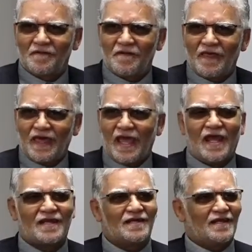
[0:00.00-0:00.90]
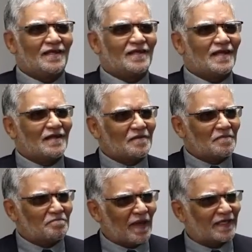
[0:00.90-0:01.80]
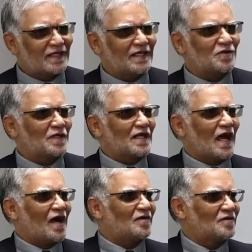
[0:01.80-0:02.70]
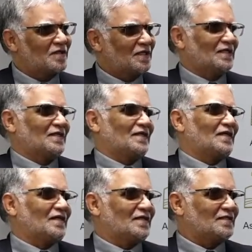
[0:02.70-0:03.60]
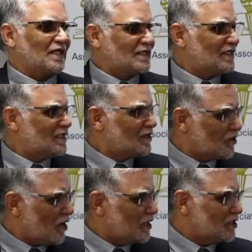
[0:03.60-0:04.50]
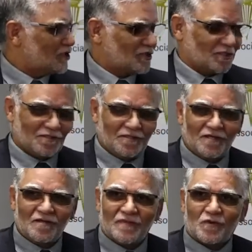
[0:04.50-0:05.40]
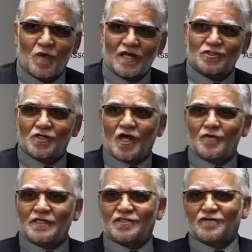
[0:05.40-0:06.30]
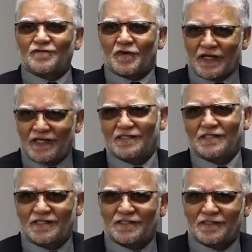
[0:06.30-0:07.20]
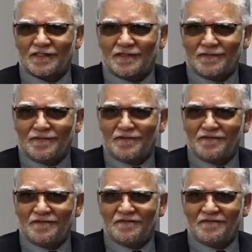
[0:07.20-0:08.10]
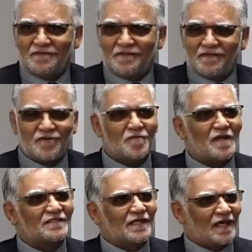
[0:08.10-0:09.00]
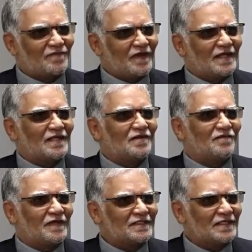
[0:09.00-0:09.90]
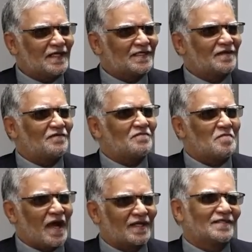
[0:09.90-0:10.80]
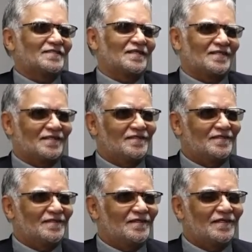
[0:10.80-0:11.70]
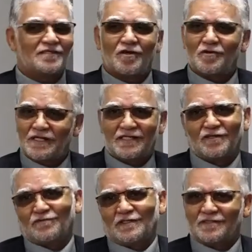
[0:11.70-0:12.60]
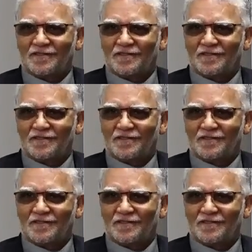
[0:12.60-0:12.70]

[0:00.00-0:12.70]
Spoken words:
and backing it with our technical knowledge. But once you go into forensics, you must have an investigative mindset, totally different.